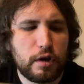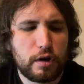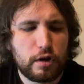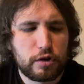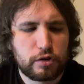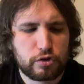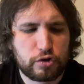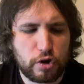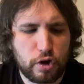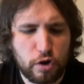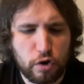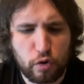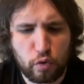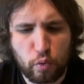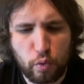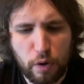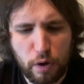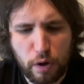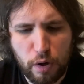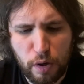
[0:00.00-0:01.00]

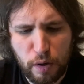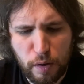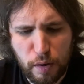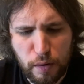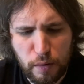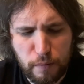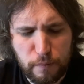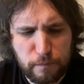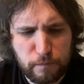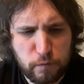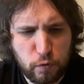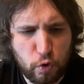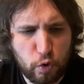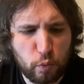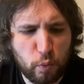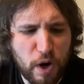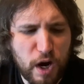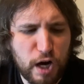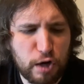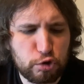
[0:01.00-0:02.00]
So for a
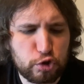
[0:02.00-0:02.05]
while,